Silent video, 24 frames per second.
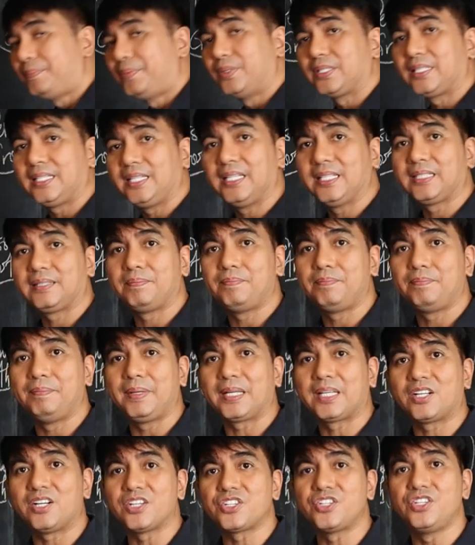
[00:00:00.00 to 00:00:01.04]
put it
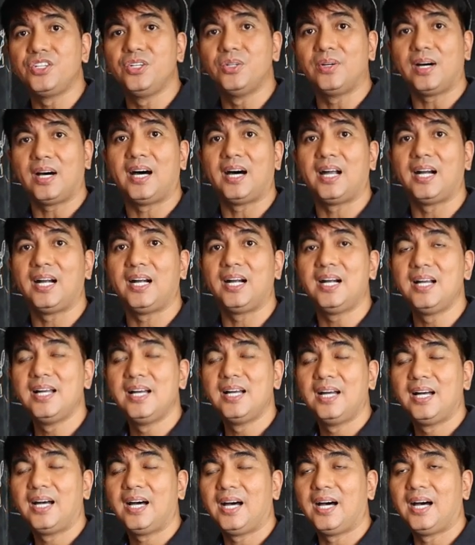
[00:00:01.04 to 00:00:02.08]
because you are,
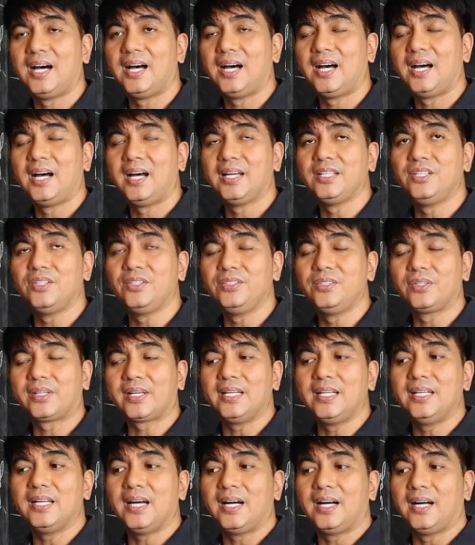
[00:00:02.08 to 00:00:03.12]
you
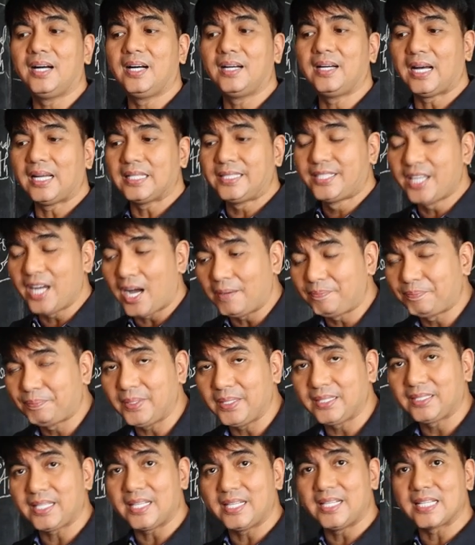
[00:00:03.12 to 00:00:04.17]
can adopt
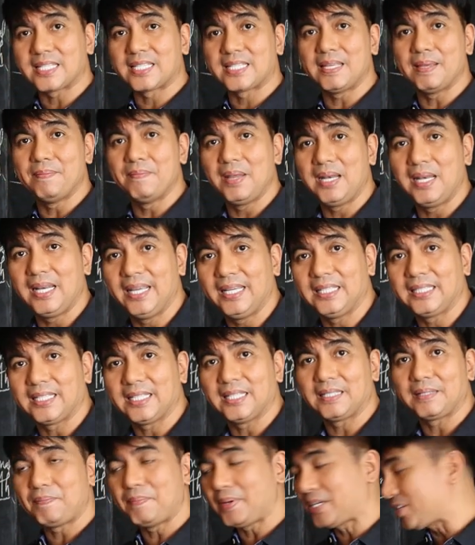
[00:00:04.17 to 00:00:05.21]
it and assimilate
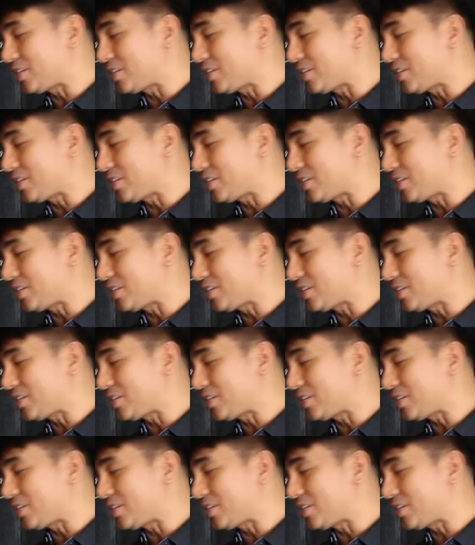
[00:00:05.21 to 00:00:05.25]
it